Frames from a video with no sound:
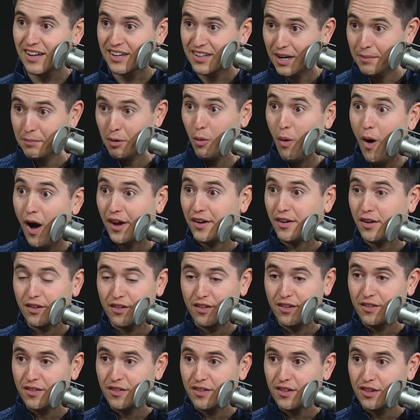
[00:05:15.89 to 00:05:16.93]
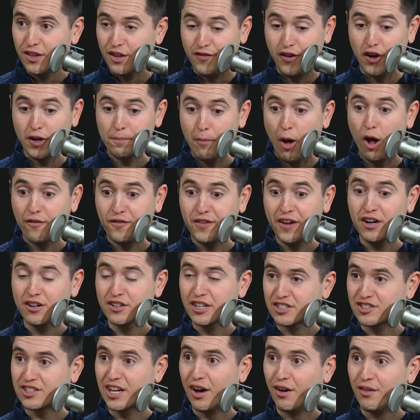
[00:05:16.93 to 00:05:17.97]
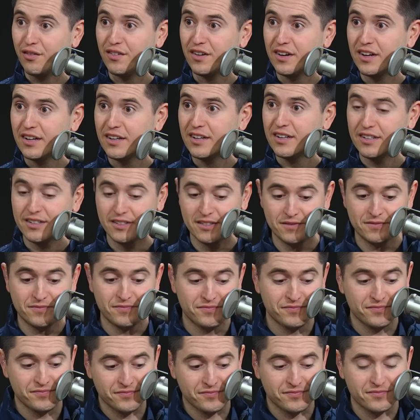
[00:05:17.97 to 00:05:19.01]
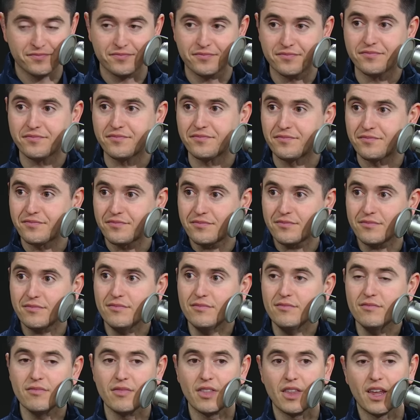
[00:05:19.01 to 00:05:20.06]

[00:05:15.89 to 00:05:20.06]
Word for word: Like, number one. Now, the, the 49ers, football field itself. The 49ers were given the option.